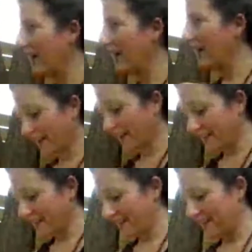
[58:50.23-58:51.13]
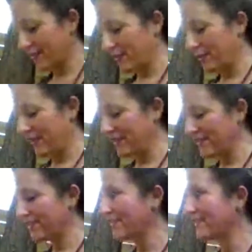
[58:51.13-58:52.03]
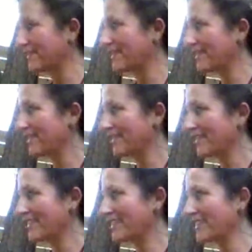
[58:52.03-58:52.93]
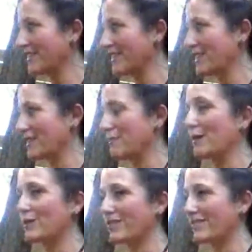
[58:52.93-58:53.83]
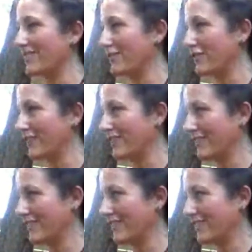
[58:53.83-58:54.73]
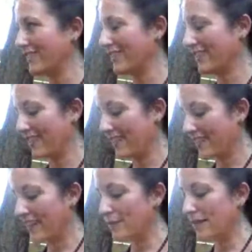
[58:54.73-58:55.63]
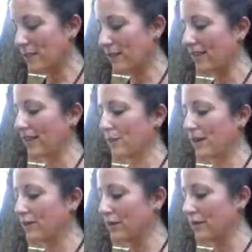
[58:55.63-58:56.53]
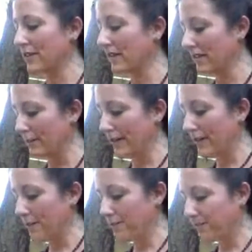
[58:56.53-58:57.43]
And I kind of like that one the best. Is because it's the most different. Kind of makes me think about what we're talking about.